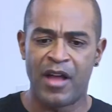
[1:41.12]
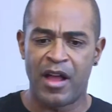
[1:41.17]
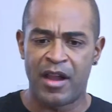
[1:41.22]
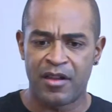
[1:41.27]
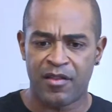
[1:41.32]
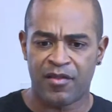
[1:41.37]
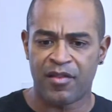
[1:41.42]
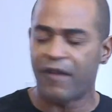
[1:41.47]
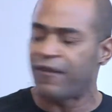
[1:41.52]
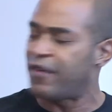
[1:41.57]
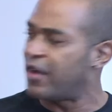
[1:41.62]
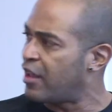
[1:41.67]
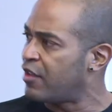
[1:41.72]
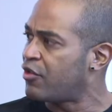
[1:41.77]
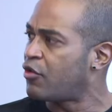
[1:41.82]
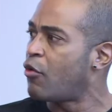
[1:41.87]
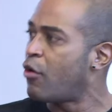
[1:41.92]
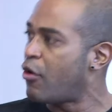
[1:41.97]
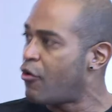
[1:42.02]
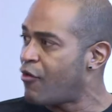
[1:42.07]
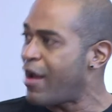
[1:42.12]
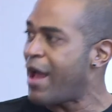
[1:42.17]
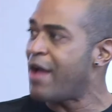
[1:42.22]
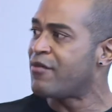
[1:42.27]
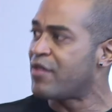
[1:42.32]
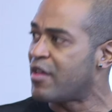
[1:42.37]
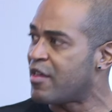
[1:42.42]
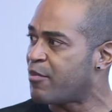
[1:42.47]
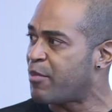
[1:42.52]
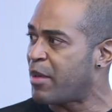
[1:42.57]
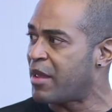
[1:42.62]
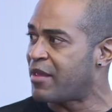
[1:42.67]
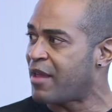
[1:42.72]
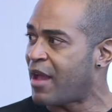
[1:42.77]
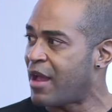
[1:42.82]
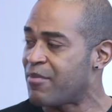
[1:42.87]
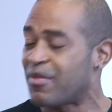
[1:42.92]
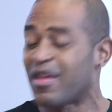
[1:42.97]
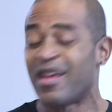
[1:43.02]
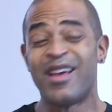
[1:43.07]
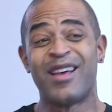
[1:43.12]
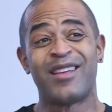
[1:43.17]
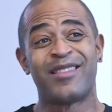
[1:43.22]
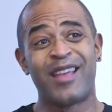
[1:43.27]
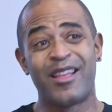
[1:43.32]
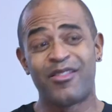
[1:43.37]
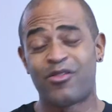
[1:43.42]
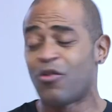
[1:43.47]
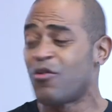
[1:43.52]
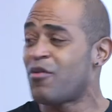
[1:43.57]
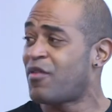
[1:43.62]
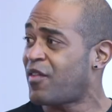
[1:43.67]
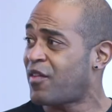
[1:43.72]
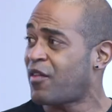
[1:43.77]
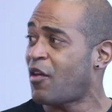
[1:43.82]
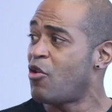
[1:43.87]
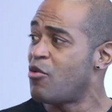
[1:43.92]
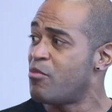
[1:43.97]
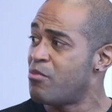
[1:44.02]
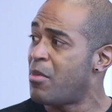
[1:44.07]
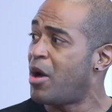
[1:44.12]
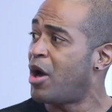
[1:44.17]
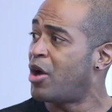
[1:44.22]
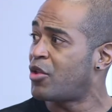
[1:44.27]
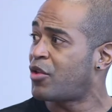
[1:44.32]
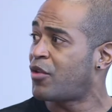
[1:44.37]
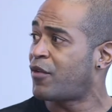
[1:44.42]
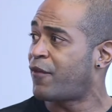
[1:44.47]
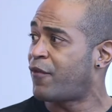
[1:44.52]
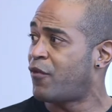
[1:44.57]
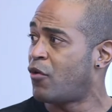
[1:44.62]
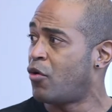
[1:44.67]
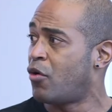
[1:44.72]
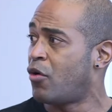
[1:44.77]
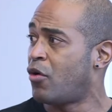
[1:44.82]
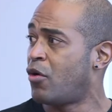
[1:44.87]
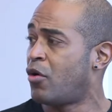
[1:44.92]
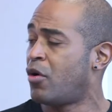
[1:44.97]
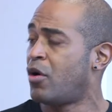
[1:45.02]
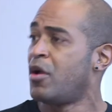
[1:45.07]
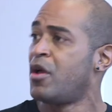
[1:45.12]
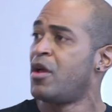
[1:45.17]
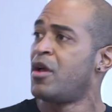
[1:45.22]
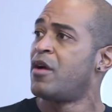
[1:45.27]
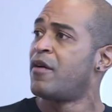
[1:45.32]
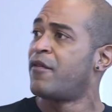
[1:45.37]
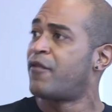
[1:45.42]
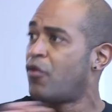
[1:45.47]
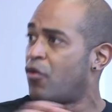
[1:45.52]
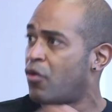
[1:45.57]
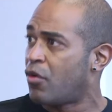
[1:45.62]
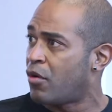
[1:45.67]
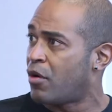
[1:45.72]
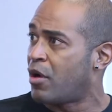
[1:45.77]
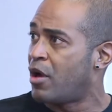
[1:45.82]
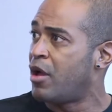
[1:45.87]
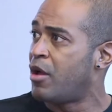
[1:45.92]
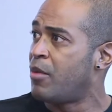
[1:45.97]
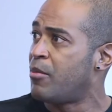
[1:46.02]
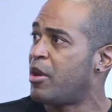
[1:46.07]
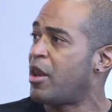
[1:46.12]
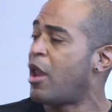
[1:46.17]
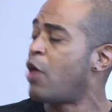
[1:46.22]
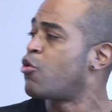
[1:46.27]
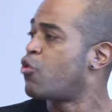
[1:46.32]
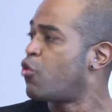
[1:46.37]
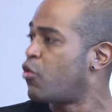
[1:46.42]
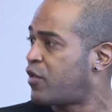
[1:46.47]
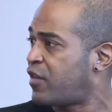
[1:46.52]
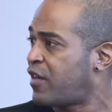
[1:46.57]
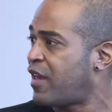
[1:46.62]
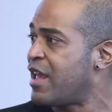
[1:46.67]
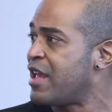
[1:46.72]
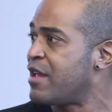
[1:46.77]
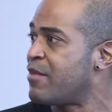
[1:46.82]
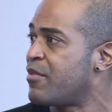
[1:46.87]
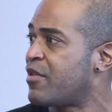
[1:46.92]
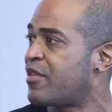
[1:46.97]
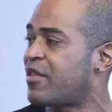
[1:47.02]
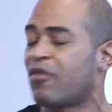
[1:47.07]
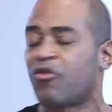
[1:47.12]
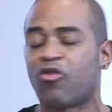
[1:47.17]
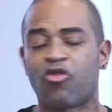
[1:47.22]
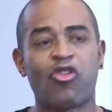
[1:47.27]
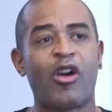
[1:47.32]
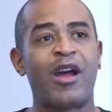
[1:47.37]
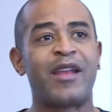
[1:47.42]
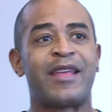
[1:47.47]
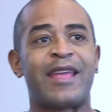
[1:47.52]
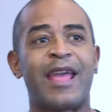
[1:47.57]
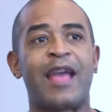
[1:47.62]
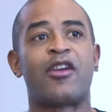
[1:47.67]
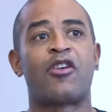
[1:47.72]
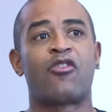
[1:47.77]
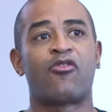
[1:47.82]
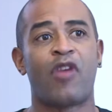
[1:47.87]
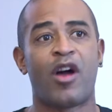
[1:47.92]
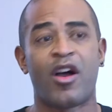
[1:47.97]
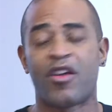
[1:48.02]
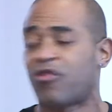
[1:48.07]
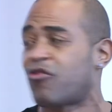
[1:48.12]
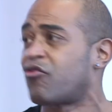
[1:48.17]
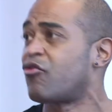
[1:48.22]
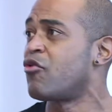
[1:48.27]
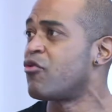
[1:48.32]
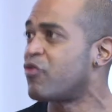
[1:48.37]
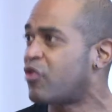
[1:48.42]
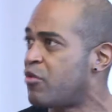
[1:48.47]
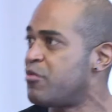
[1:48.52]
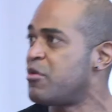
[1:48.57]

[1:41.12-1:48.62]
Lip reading: event and the stuff that they do around these big games, they do so much for local teams and trying to get grassroots